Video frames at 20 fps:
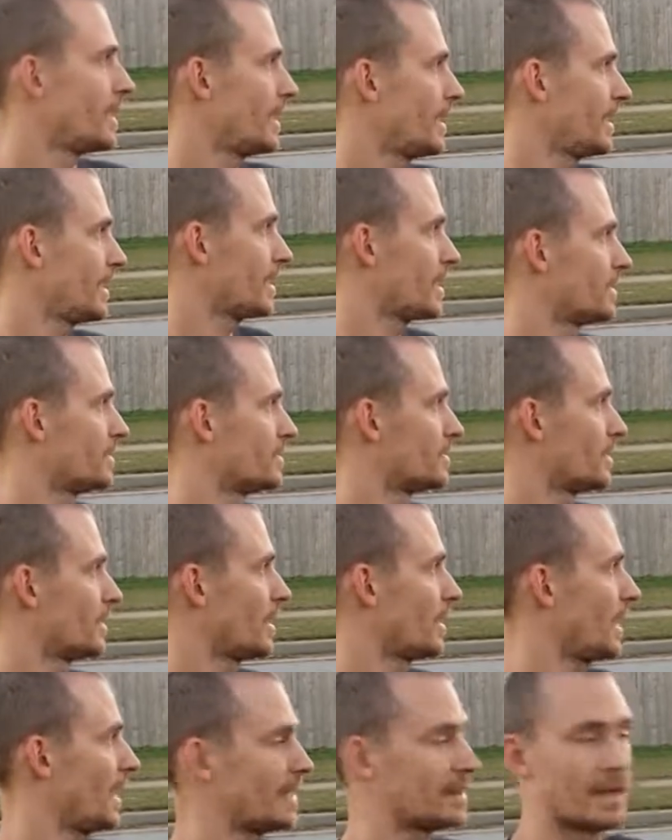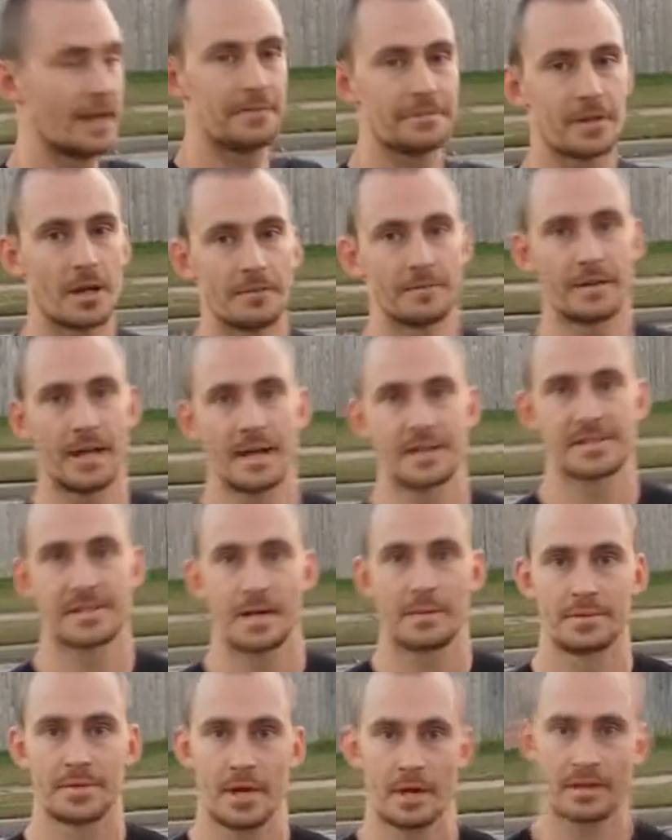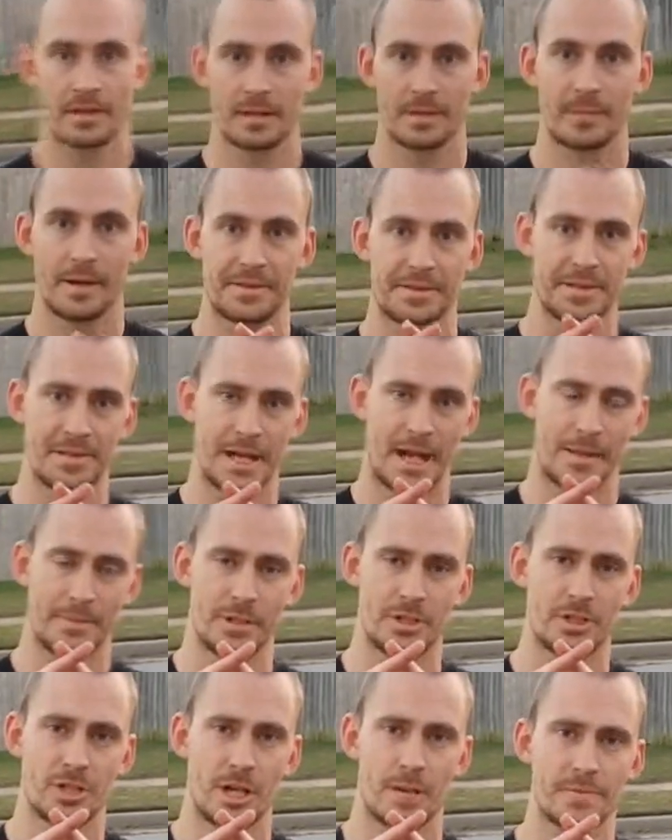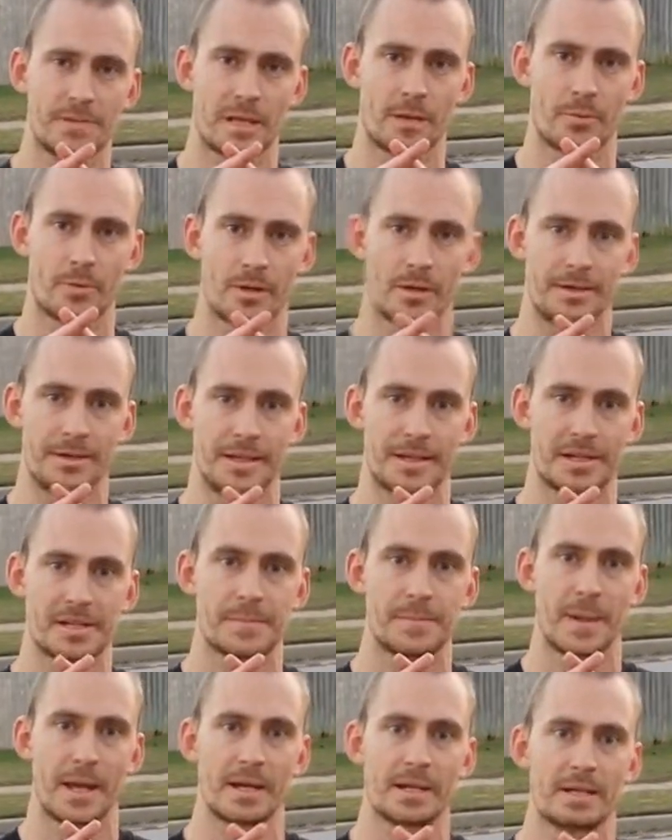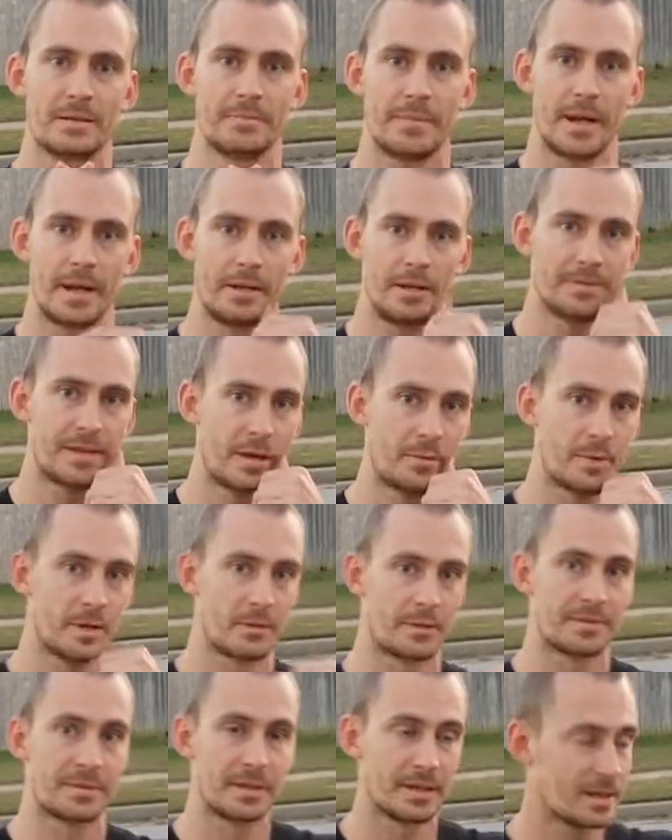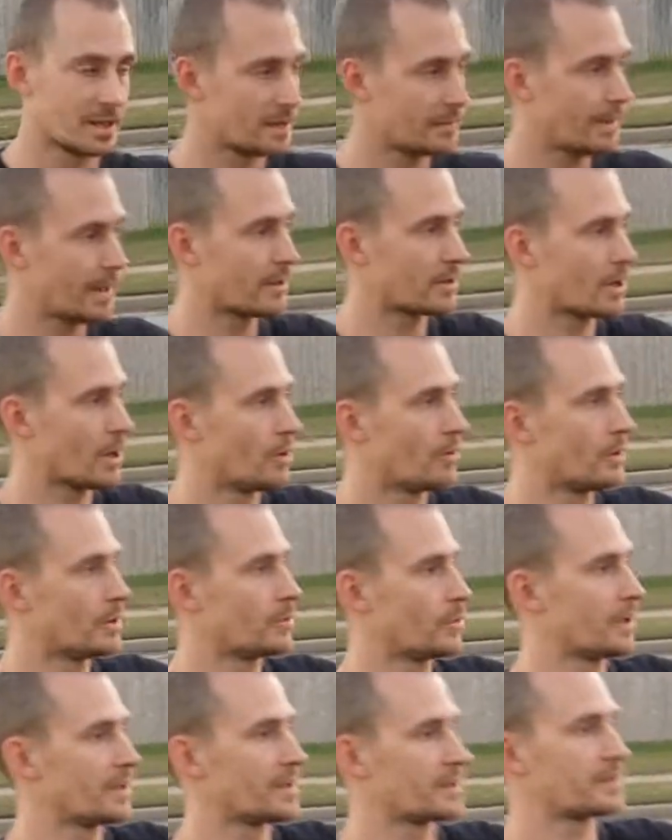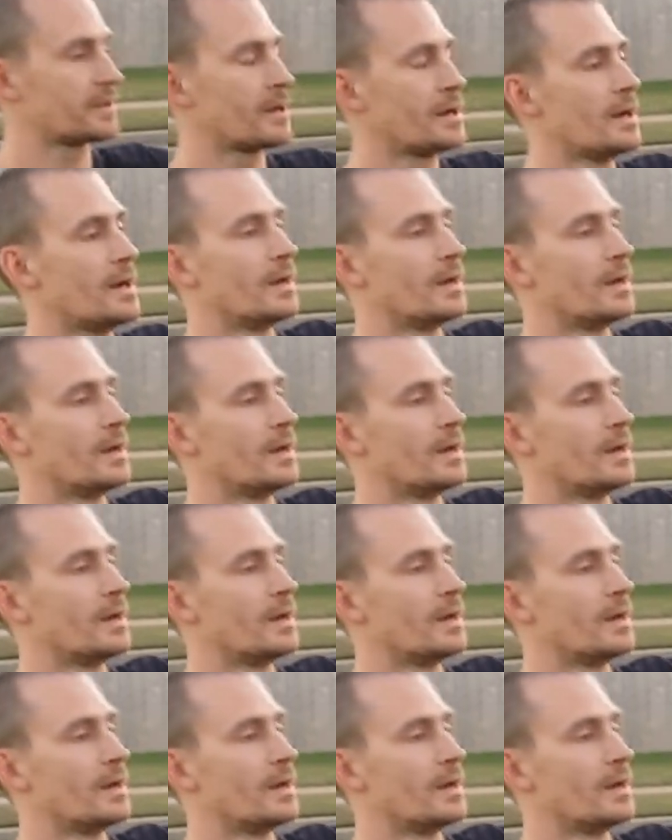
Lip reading: And I left off last time talking about the diamond shapes that were in the expanded metal that we were thinking about going with,